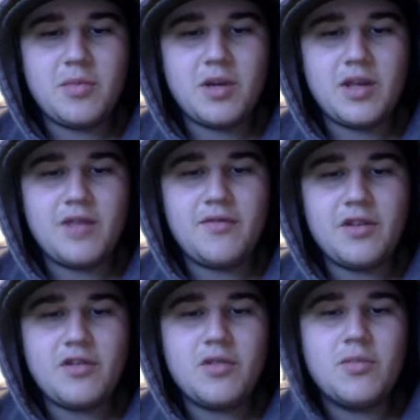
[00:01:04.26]
by
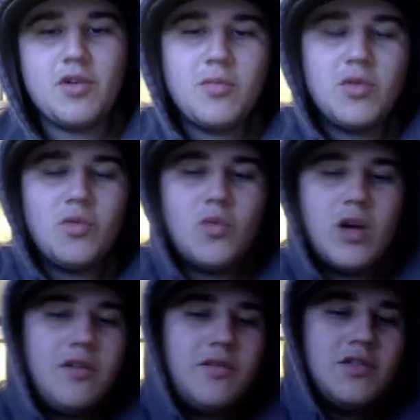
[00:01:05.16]
Ethereum
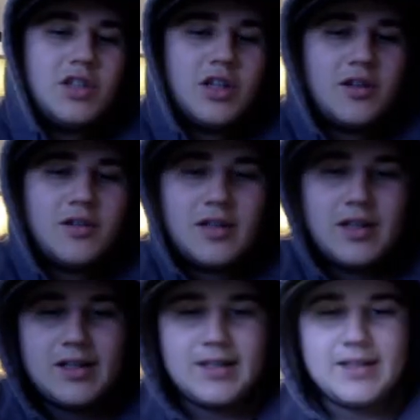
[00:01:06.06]
Commonwealth. So,
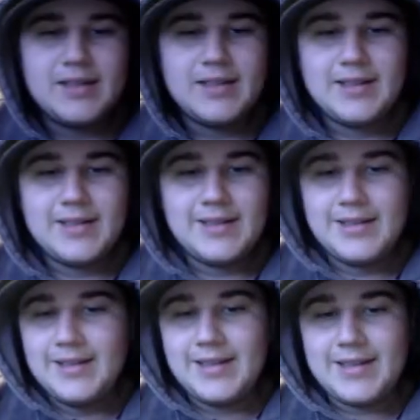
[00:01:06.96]

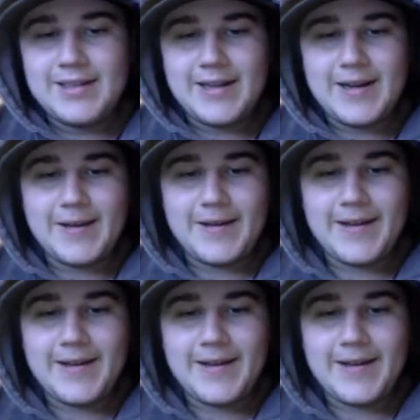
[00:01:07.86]
I don't know.